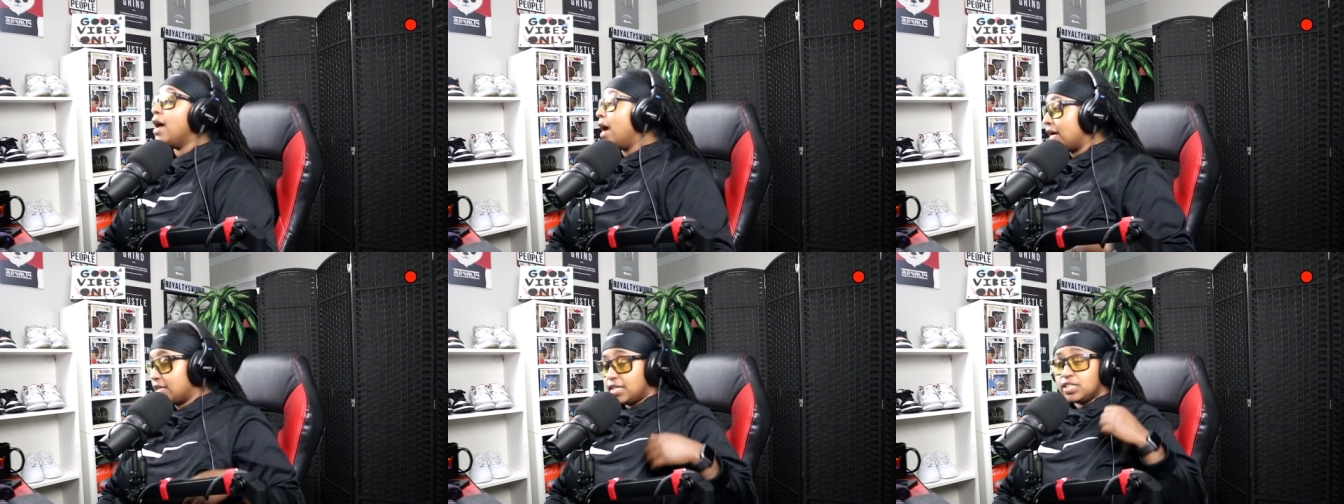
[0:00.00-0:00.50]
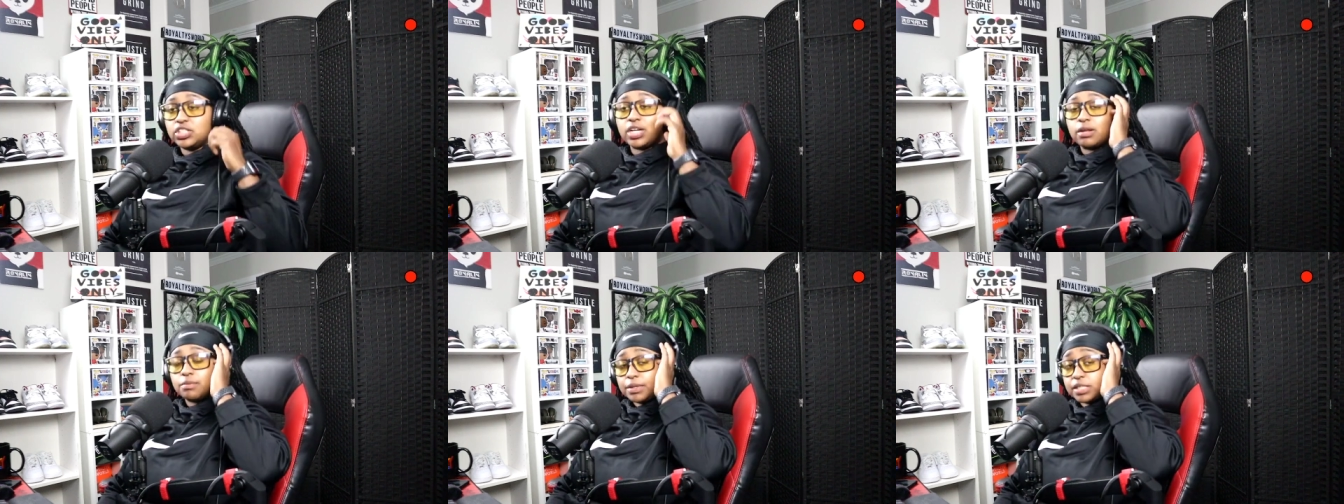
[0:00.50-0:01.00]
I need
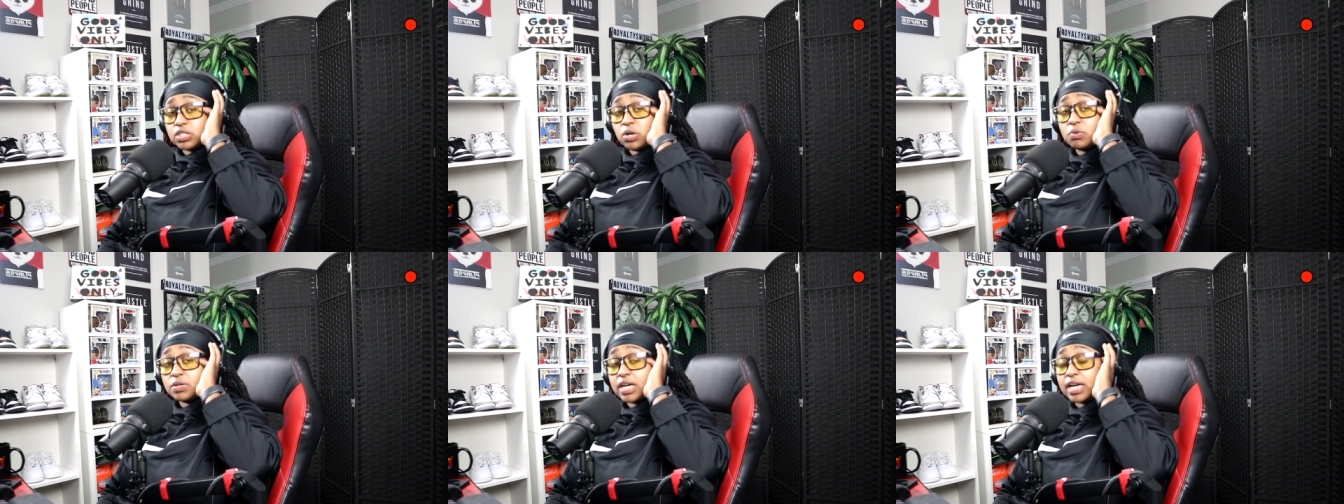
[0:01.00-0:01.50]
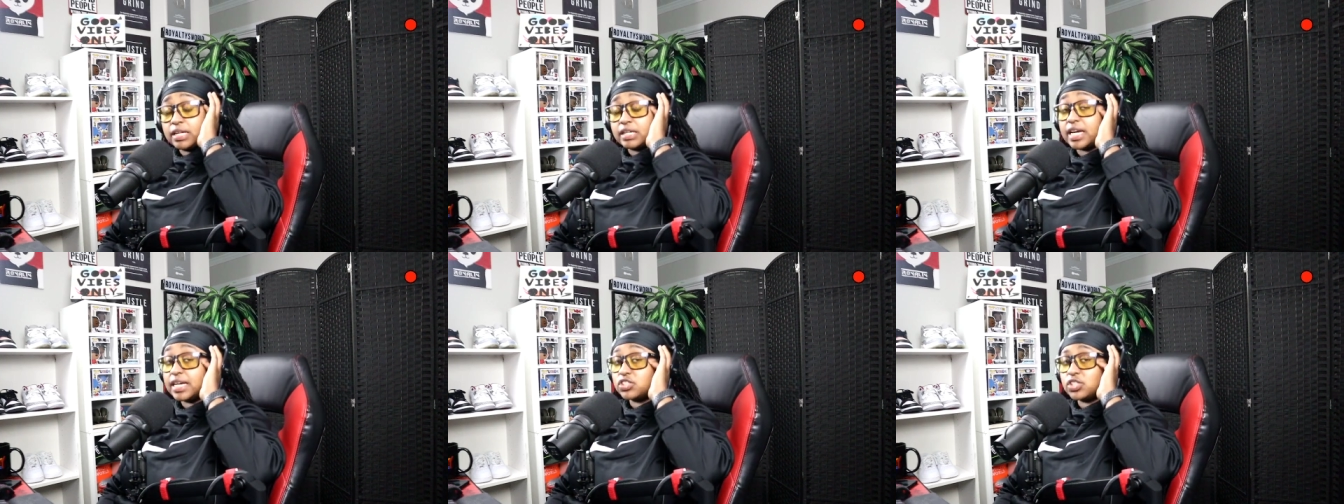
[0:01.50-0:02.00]
y'all to be tuned in.
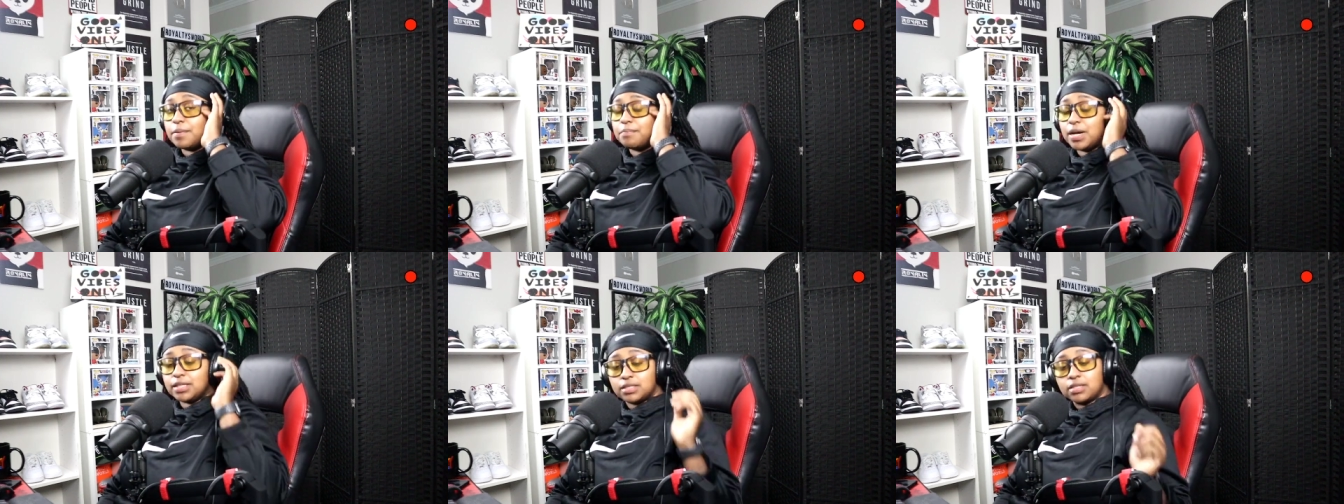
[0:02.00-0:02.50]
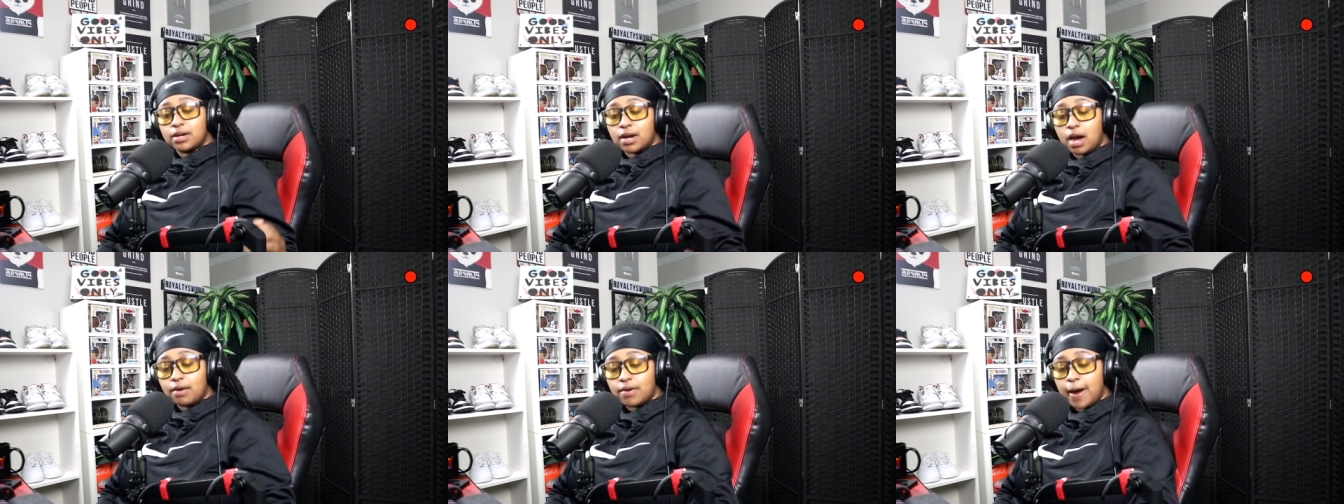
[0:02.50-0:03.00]
Catch up muster.
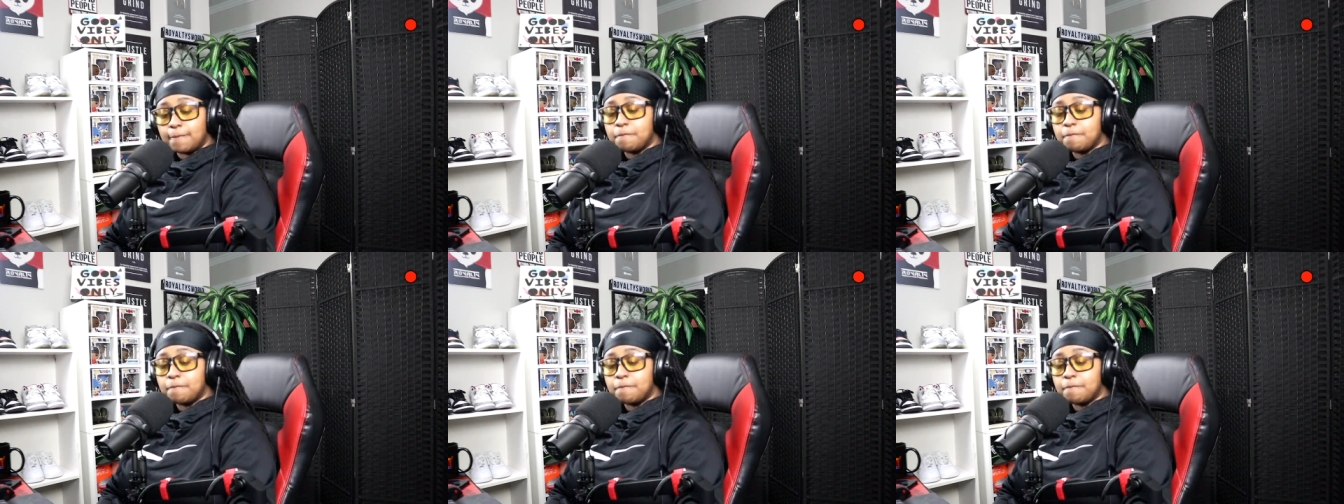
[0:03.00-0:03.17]
All right.